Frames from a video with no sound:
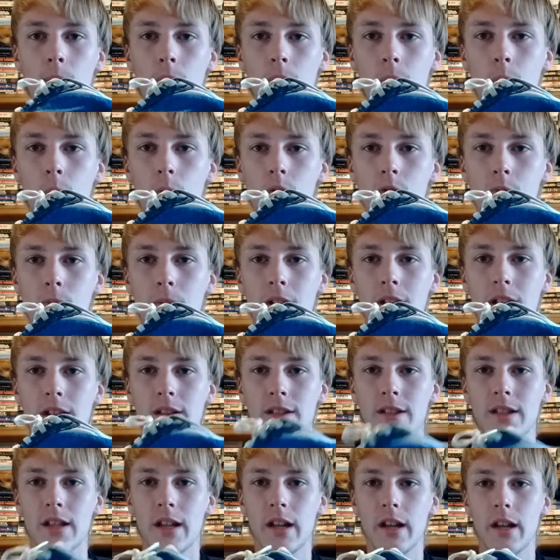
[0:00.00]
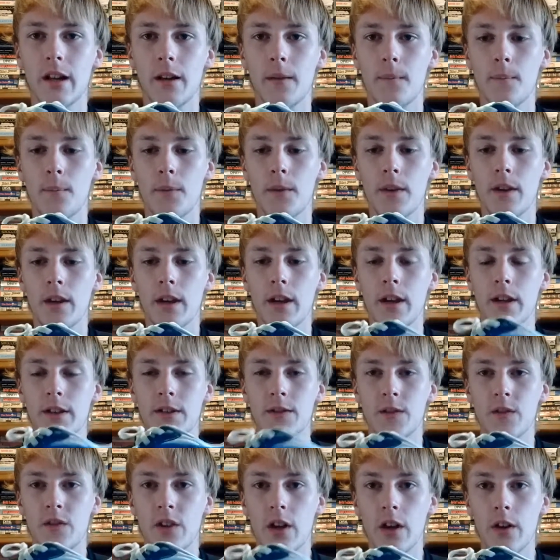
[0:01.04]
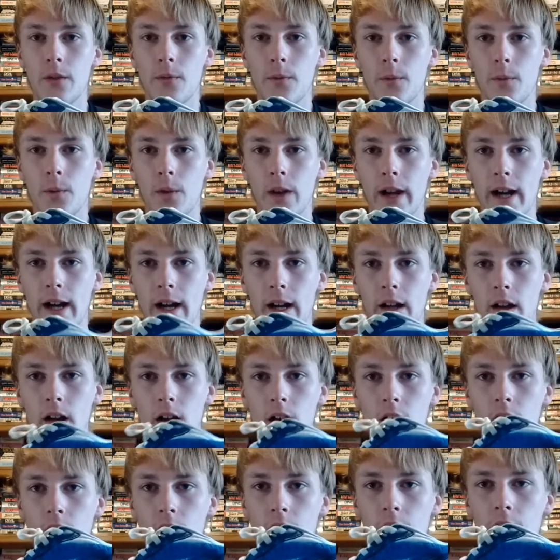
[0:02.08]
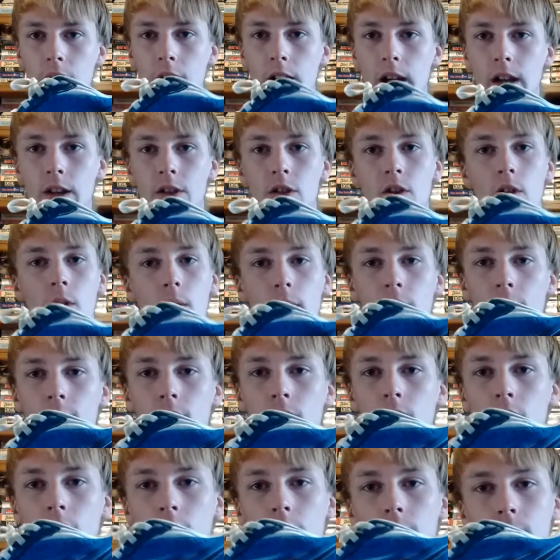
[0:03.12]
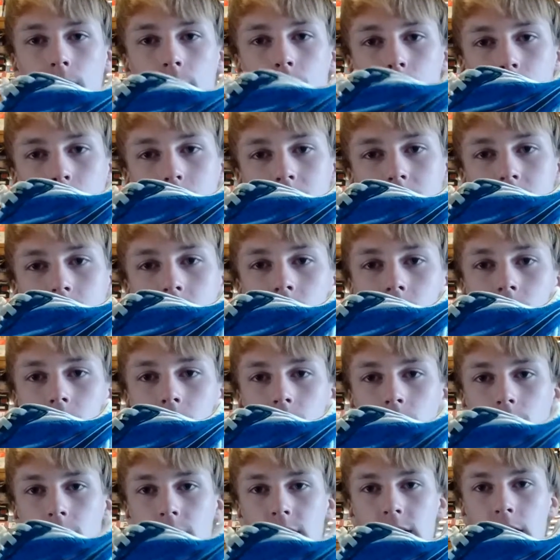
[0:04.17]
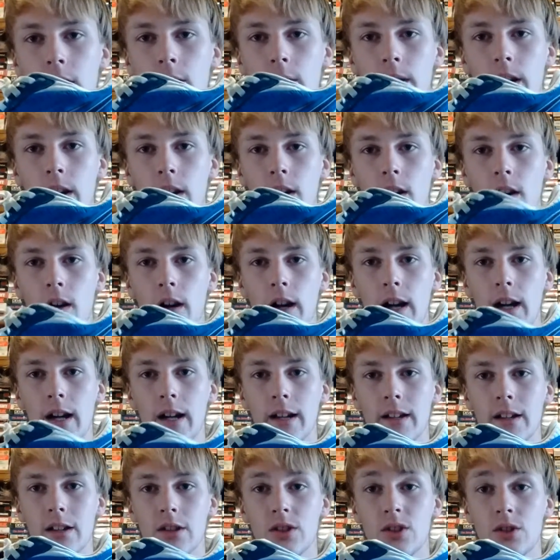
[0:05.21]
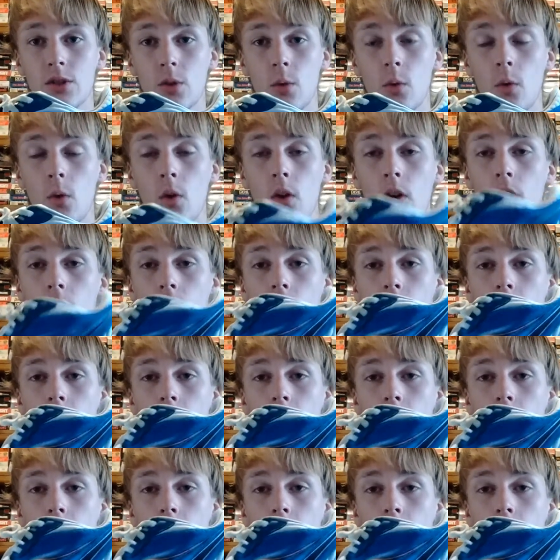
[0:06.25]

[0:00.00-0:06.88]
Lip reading: which means that it's very flat and you don't have a lot of material down here at the sole,